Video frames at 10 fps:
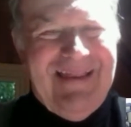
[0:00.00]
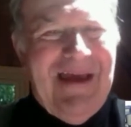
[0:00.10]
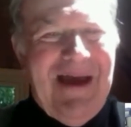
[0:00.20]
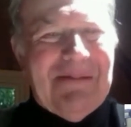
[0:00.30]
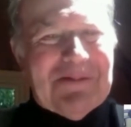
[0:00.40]

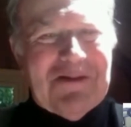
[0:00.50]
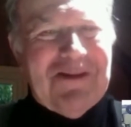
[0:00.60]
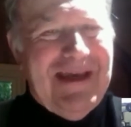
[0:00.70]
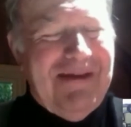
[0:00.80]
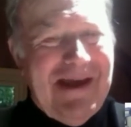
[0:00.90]
I'm sure
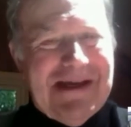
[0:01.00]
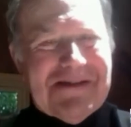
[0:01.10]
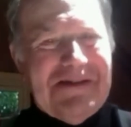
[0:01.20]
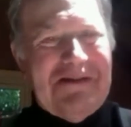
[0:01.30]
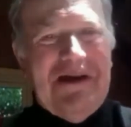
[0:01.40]
they've asked
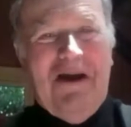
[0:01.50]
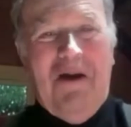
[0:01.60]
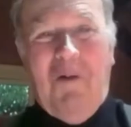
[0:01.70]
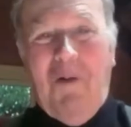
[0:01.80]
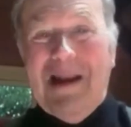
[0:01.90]
you,
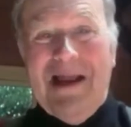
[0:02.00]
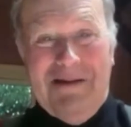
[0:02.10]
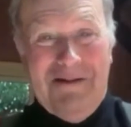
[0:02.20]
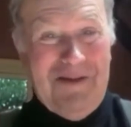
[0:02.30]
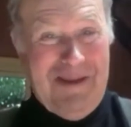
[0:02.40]
what on
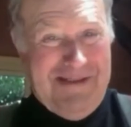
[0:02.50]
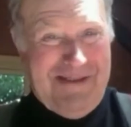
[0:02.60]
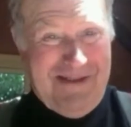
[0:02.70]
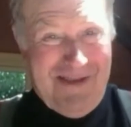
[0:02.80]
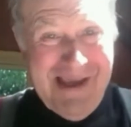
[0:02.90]
earth is
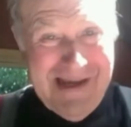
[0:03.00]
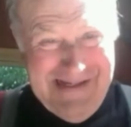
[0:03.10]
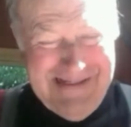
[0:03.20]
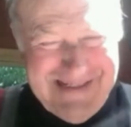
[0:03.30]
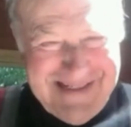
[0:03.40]

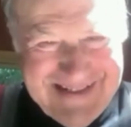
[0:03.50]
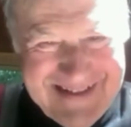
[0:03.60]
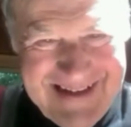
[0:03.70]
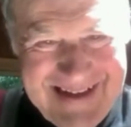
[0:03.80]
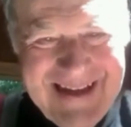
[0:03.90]
this?
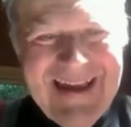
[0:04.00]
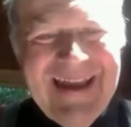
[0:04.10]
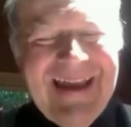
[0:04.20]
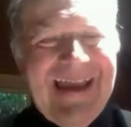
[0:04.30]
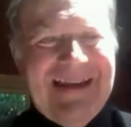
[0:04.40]

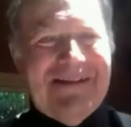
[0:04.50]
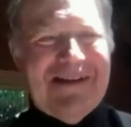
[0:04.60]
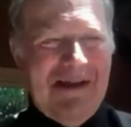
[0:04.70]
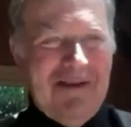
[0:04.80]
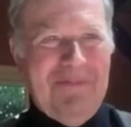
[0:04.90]
And you
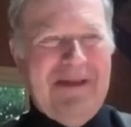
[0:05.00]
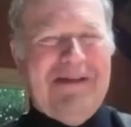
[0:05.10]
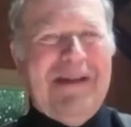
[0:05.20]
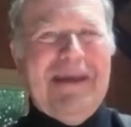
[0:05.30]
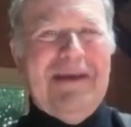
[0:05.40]
tell them you
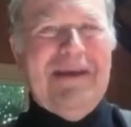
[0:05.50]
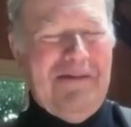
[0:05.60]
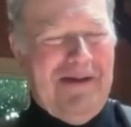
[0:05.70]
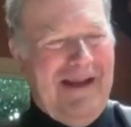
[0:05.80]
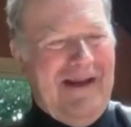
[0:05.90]
take your
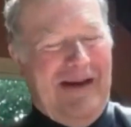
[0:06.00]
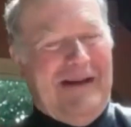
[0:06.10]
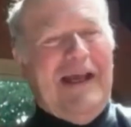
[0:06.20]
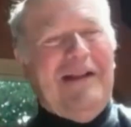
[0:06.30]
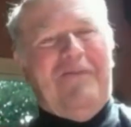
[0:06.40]

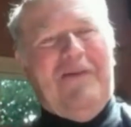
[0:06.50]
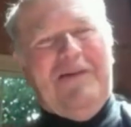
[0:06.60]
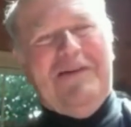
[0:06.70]
telephone